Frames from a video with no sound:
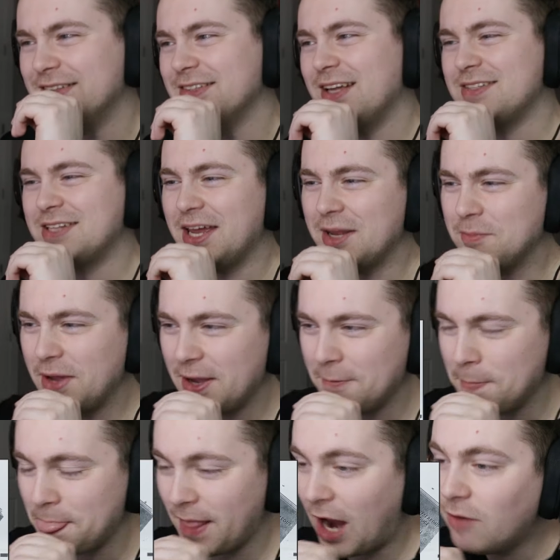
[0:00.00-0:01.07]
Let's get it,
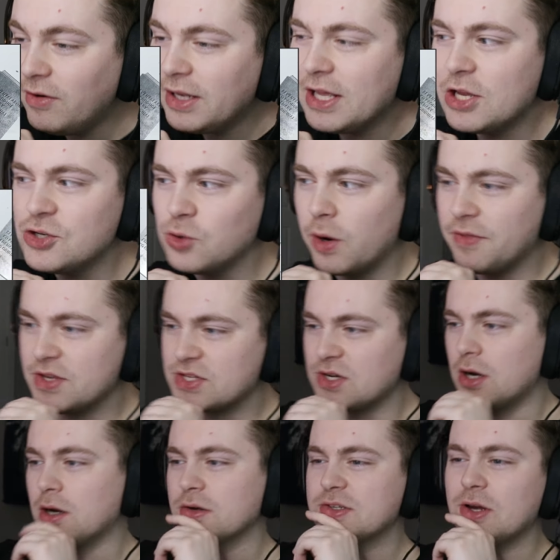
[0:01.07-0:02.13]
man. I really enjoyed this
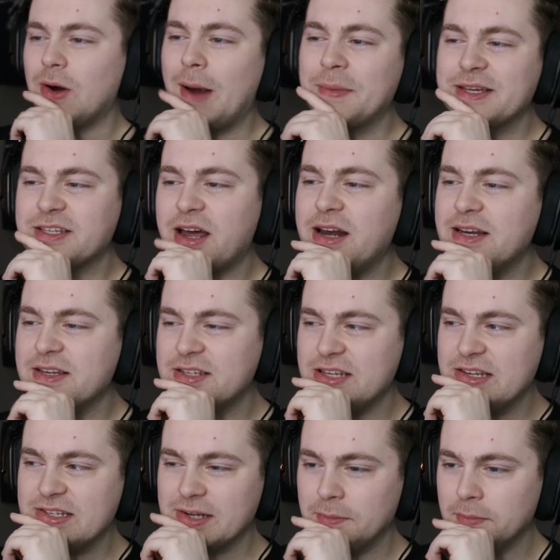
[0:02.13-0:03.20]
song, so I'm excited to
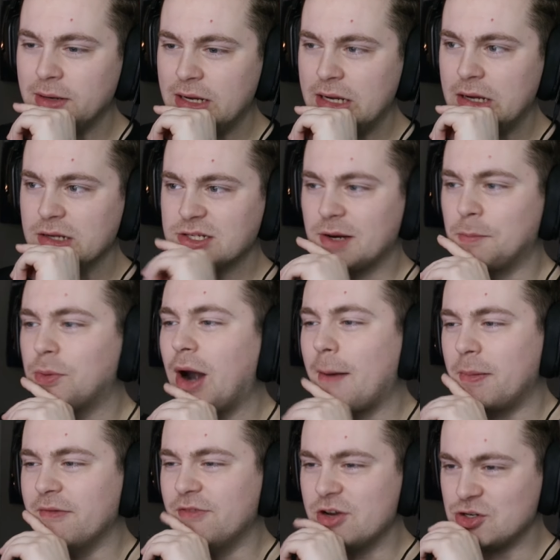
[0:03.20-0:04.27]
see some
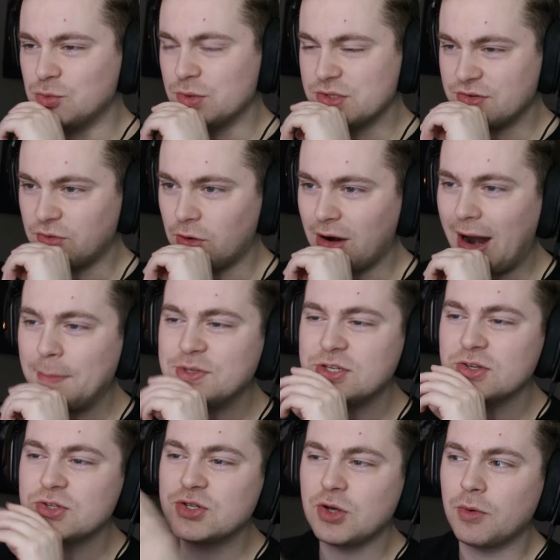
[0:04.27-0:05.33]
proper visuals for it. I'm
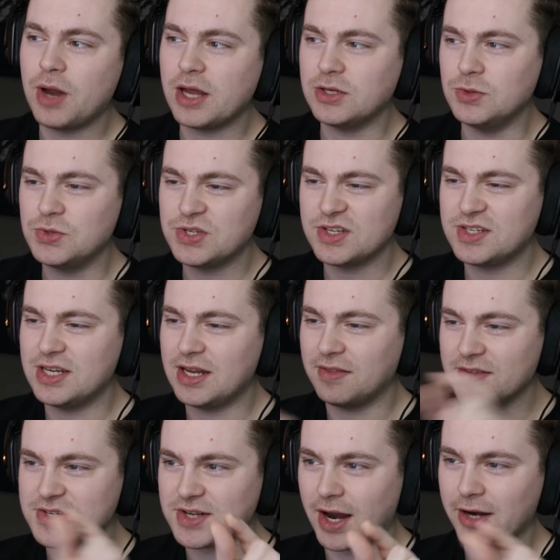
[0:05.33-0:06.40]
still so not used to seeing
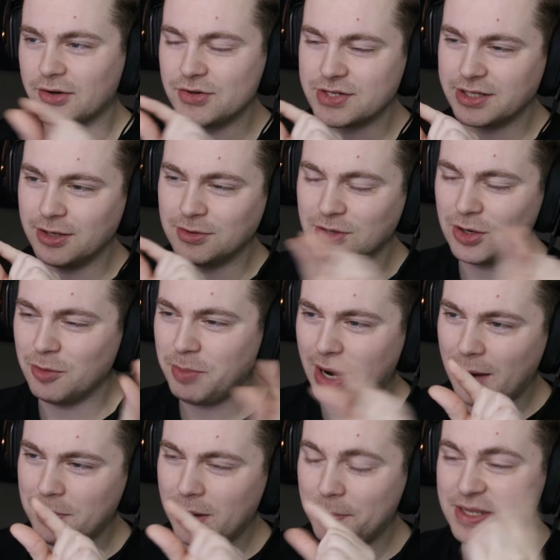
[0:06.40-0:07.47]
the Psychers logo
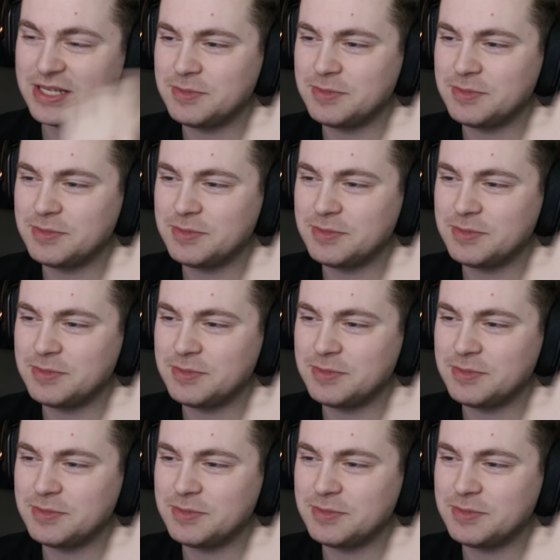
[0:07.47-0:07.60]
pop up.